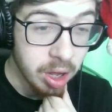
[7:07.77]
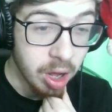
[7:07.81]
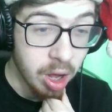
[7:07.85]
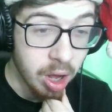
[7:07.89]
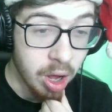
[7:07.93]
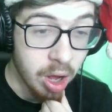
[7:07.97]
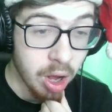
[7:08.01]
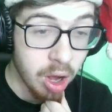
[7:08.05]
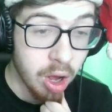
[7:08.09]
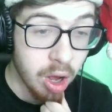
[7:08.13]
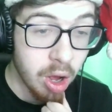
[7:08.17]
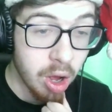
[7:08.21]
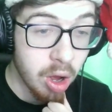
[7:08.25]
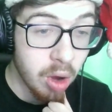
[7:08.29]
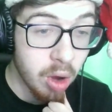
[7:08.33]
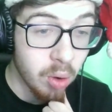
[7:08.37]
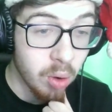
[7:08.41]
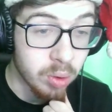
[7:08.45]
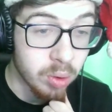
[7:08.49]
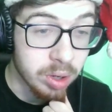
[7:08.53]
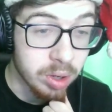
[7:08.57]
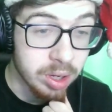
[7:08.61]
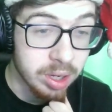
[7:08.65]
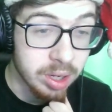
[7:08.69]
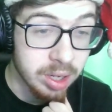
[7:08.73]

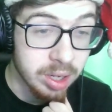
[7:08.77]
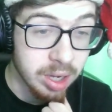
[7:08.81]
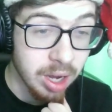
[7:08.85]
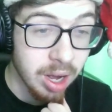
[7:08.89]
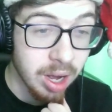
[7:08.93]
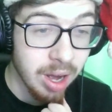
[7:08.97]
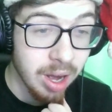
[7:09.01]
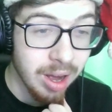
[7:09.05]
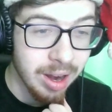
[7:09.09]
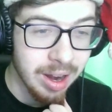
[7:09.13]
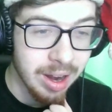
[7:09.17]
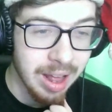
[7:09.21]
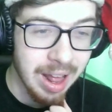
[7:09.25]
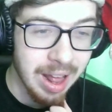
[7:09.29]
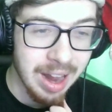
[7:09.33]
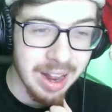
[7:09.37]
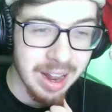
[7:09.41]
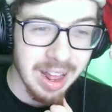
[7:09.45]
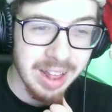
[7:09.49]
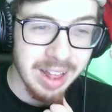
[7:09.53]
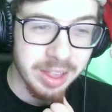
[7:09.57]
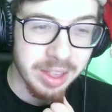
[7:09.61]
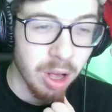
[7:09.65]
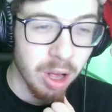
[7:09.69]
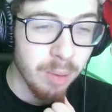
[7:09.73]
Oh god, and
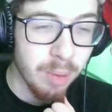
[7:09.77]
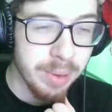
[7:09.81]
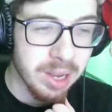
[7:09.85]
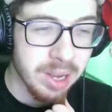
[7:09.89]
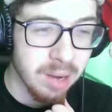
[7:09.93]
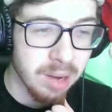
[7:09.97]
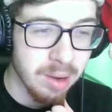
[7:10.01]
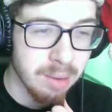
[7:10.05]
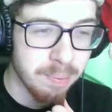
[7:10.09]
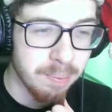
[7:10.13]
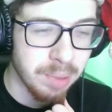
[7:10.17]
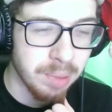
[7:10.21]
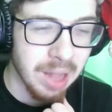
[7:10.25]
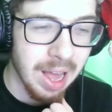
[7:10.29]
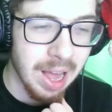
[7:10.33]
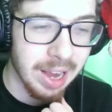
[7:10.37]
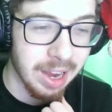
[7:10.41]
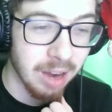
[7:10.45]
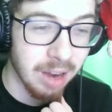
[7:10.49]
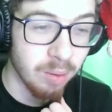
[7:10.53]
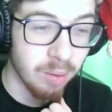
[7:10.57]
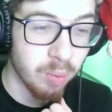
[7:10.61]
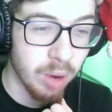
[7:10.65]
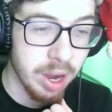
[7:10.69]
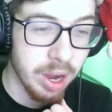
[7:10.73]
it's all becoming black and
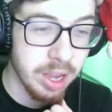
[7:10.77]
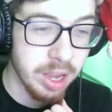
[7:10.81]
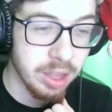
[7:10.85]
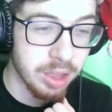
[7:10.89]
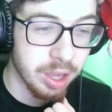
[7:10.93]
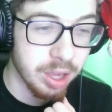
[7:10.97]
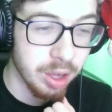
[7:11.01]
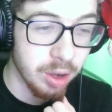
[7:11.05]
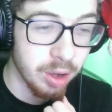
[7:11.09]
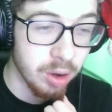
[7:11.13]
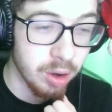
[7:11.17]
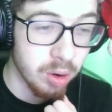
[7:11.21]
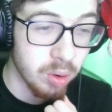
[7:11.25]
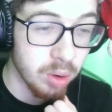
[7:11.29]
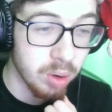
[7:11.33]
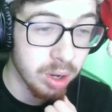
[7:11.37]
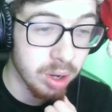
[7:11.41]
white too.